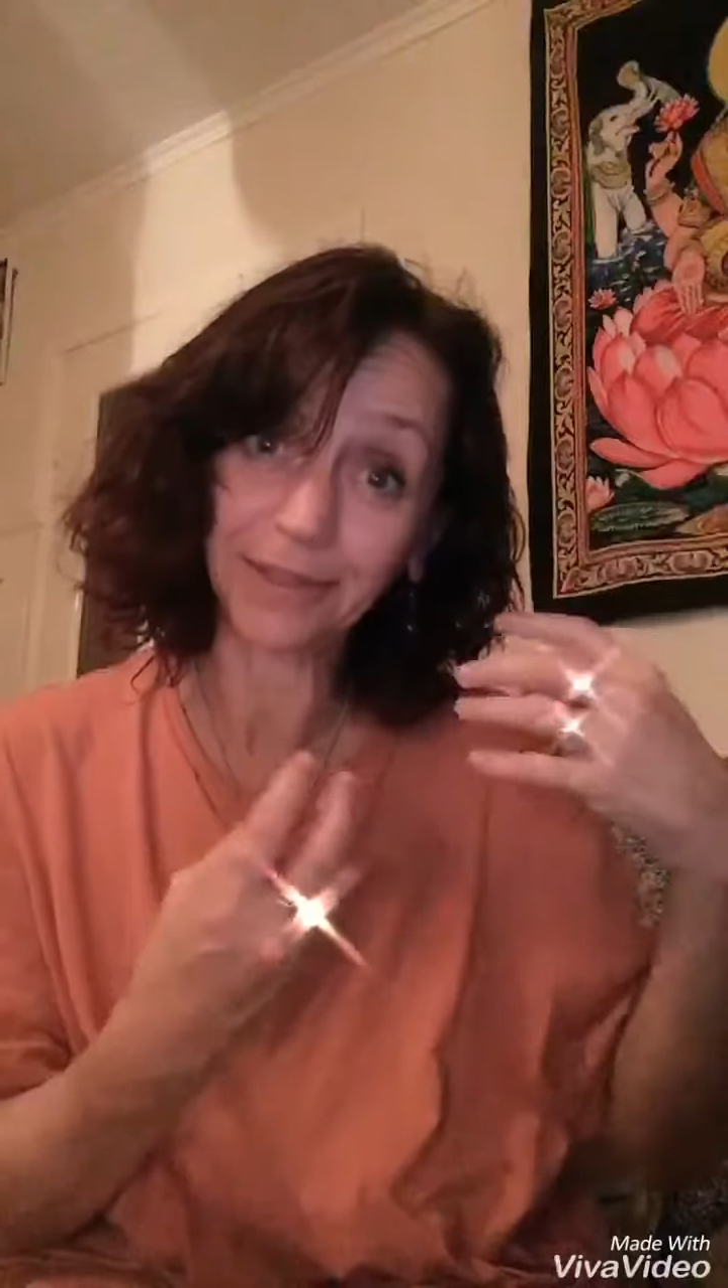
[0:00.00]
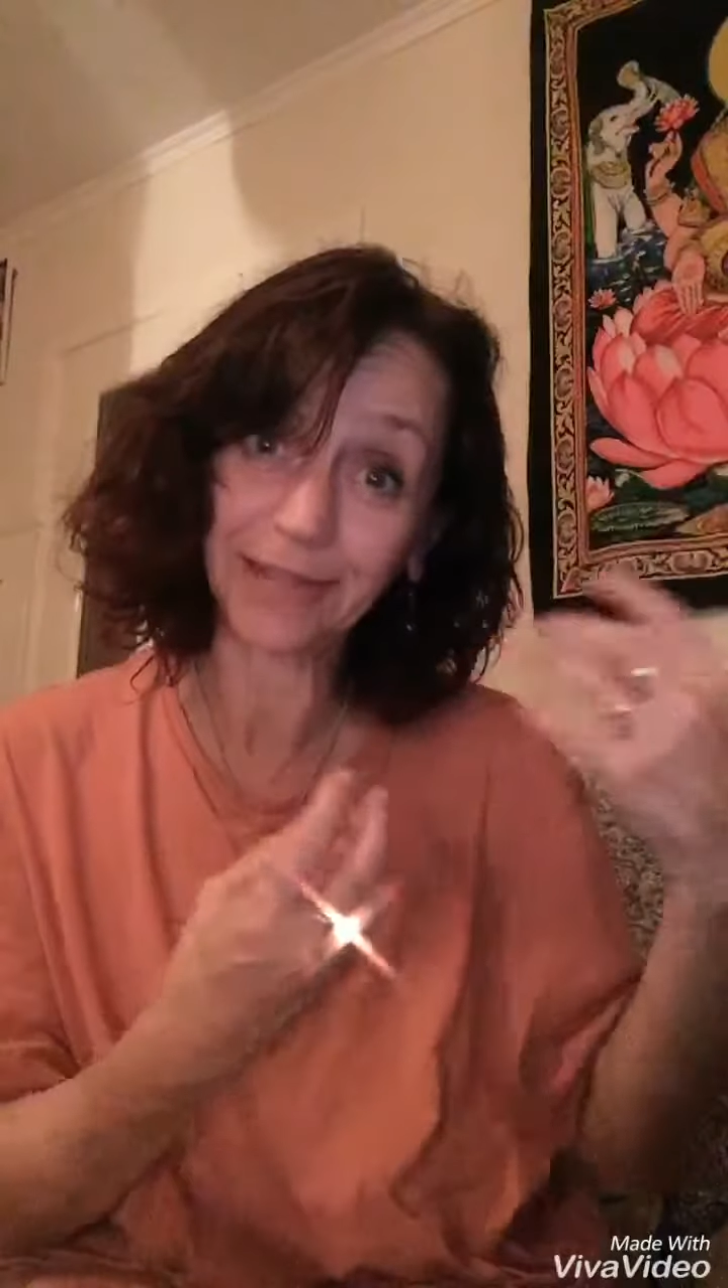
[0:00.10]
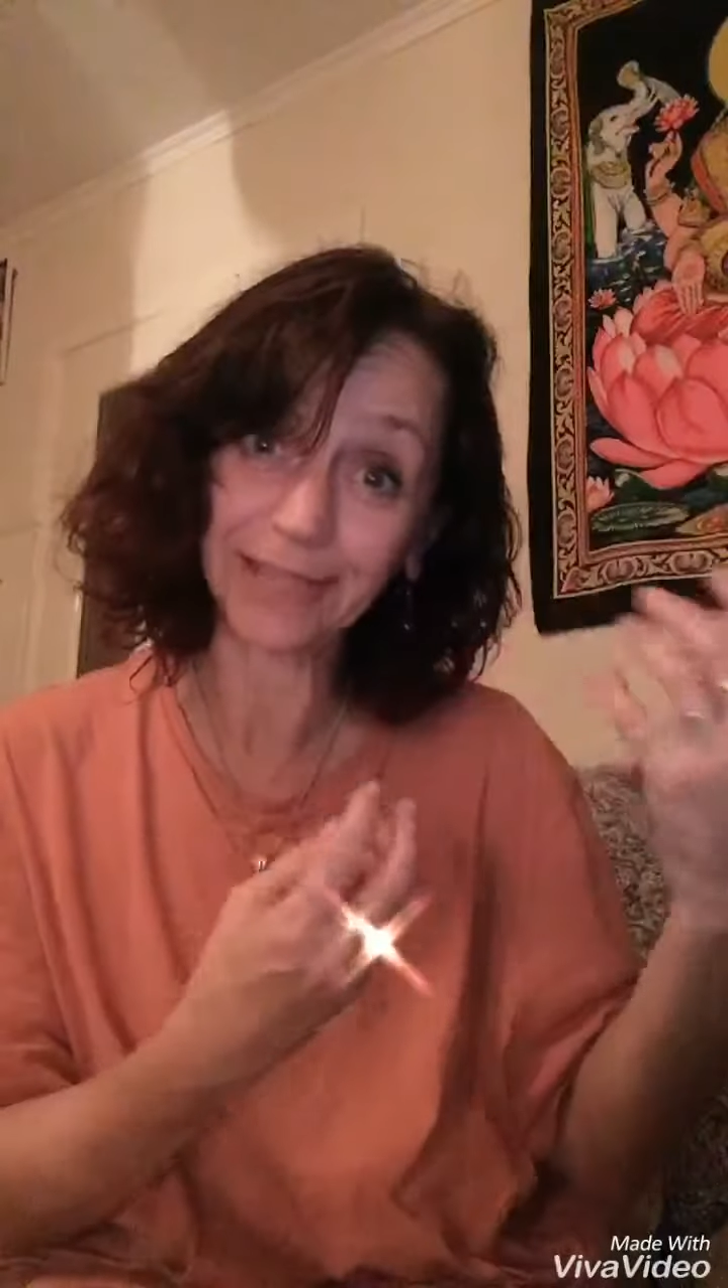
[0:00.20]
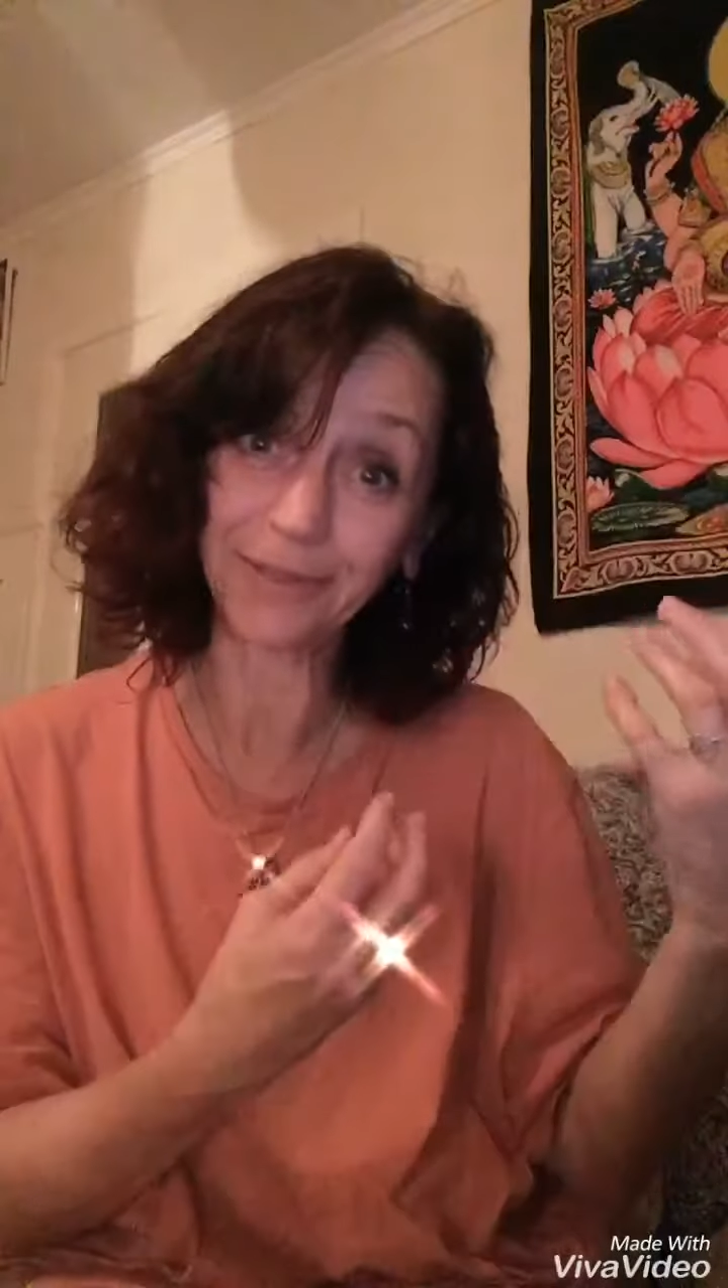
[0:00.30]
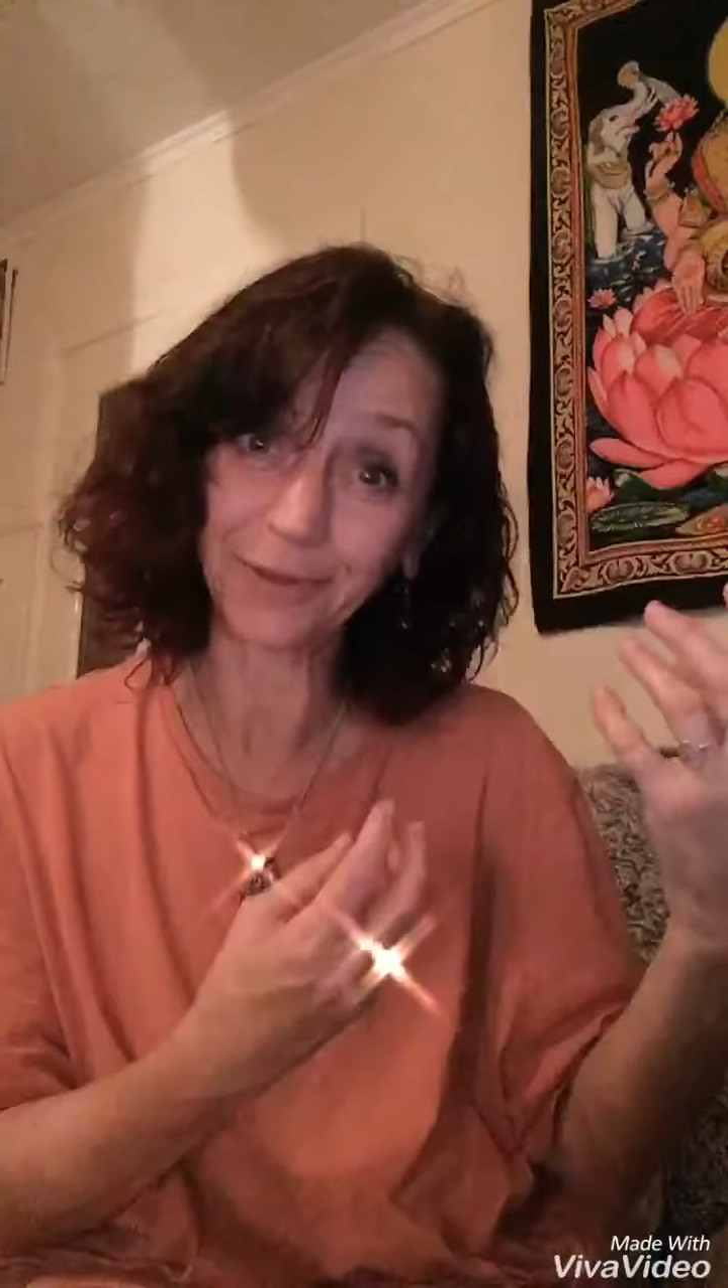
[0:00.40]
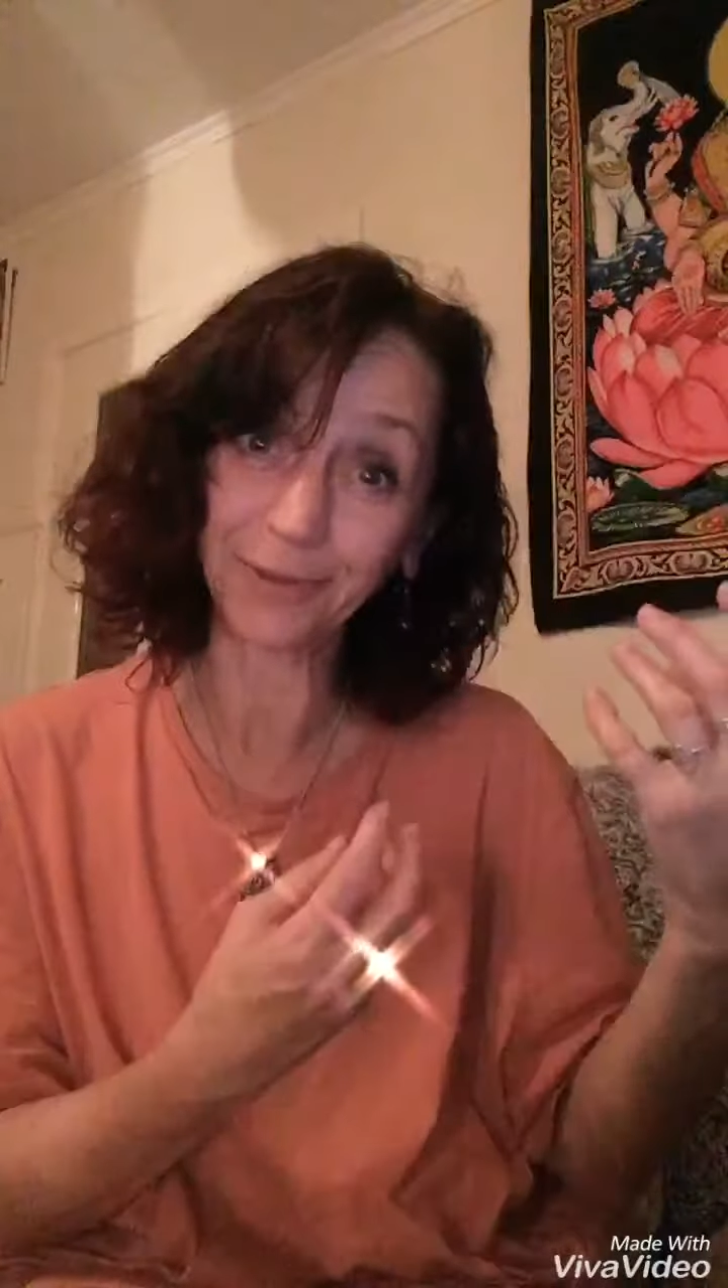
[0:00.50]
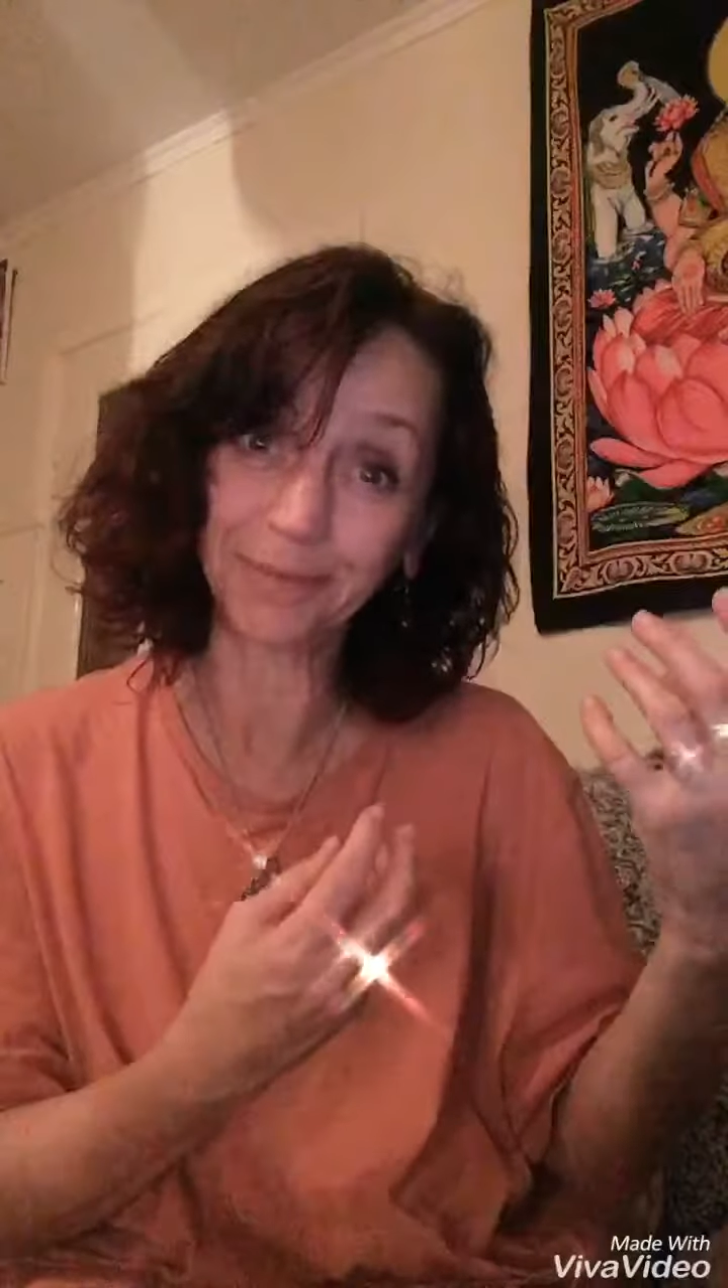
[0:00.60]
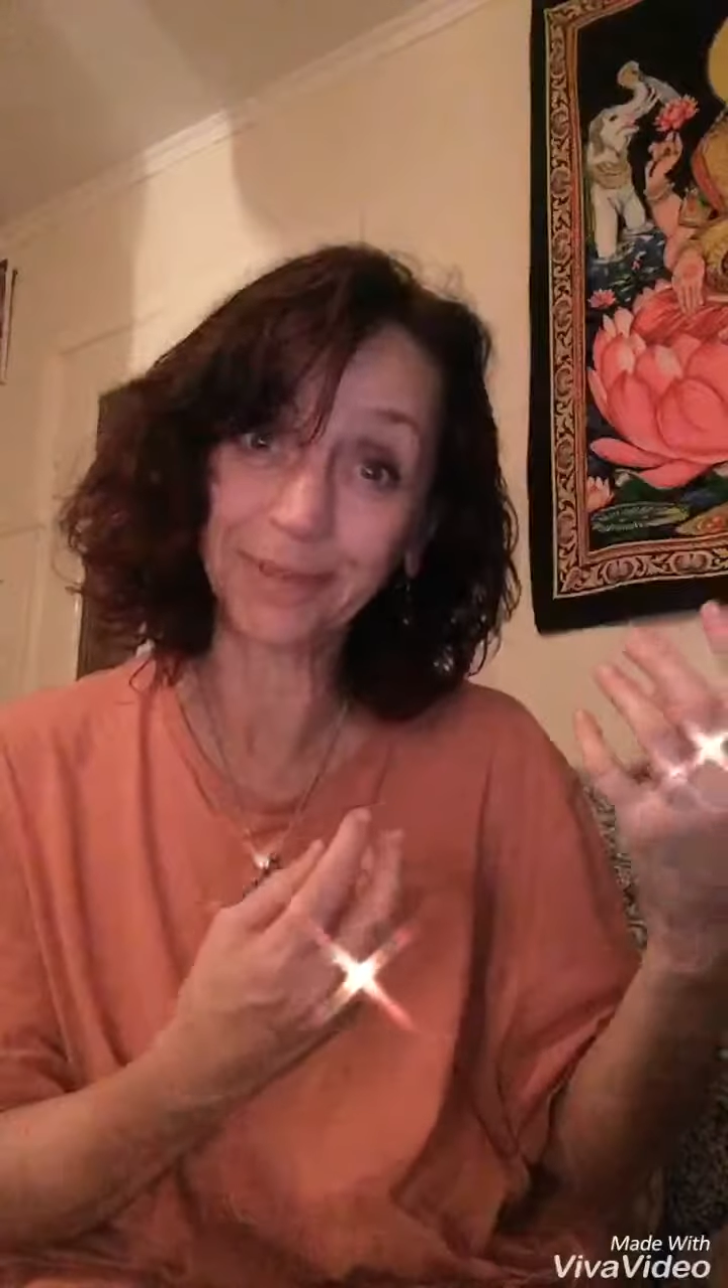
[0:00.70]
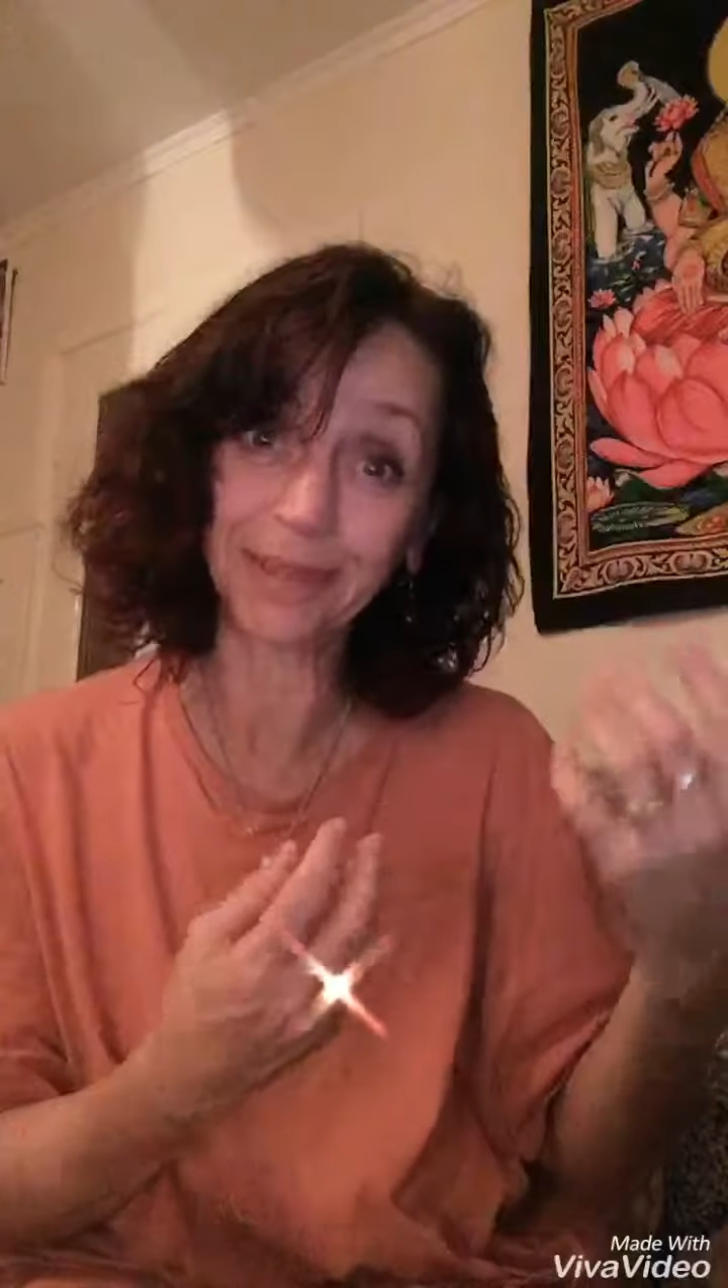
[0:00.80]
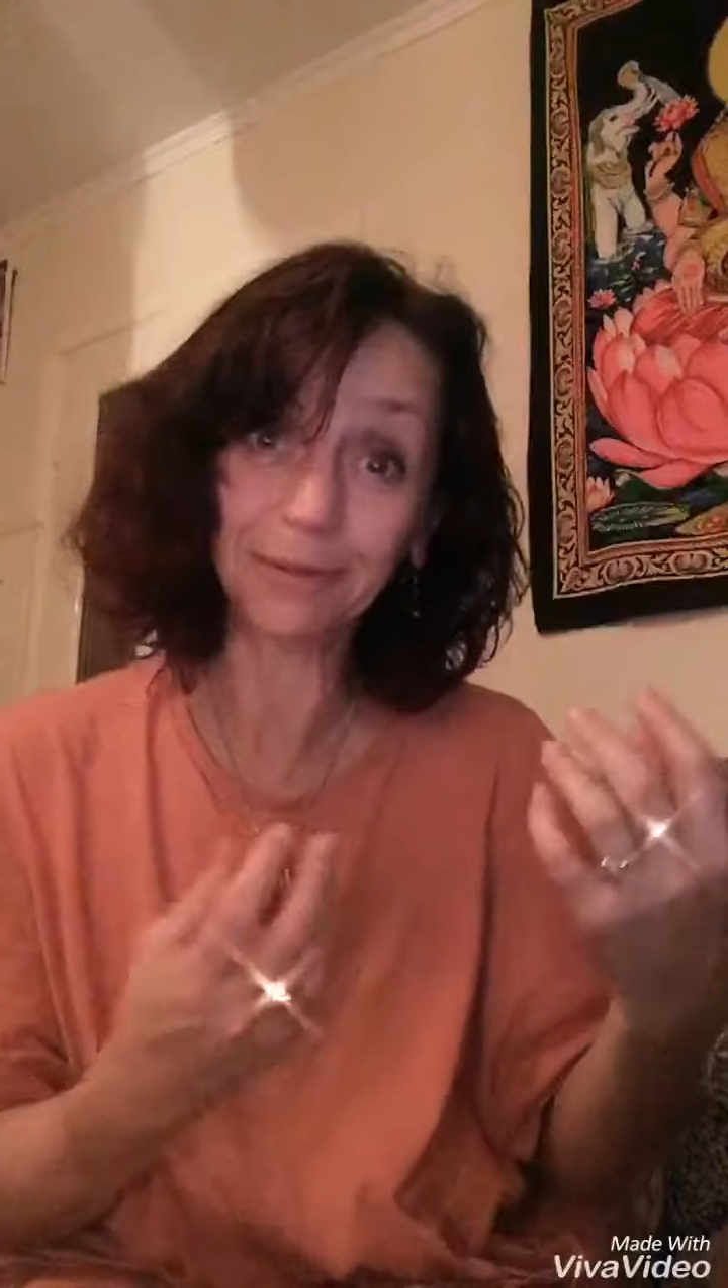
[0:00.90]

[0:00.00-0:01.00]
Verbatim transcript: transforms.